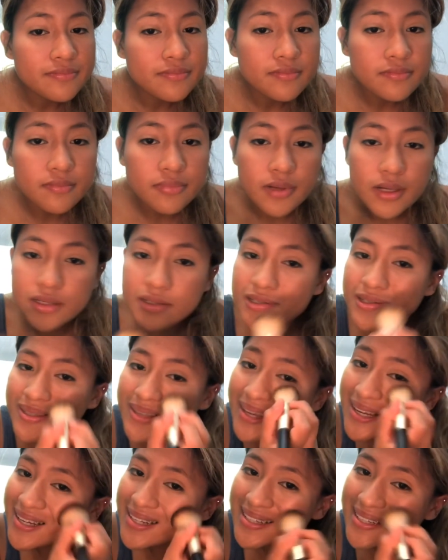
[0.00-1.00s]
Blush is
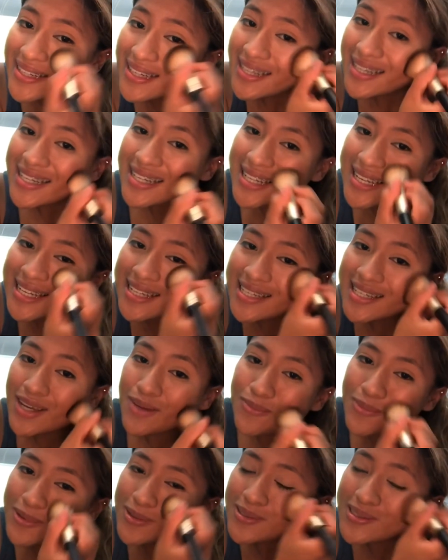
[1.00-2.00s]
like a
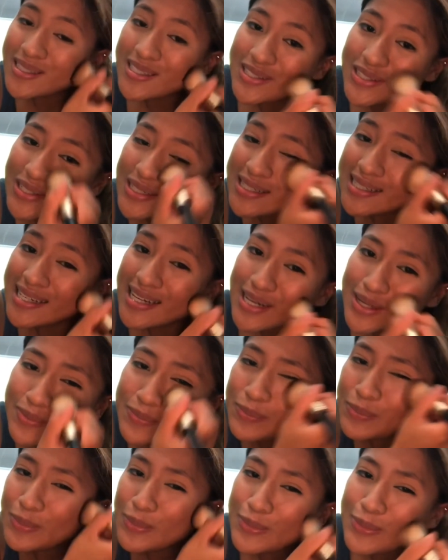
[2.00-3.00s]
summer
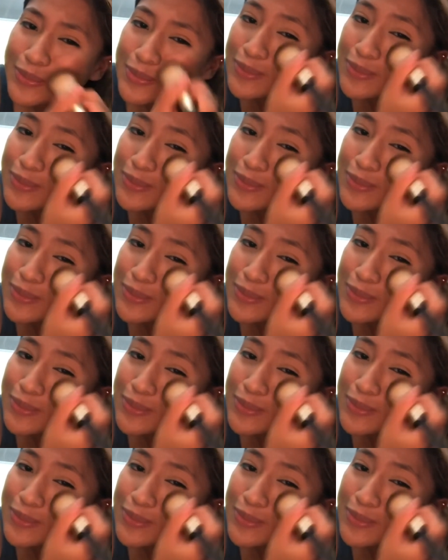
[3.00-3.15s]
staple.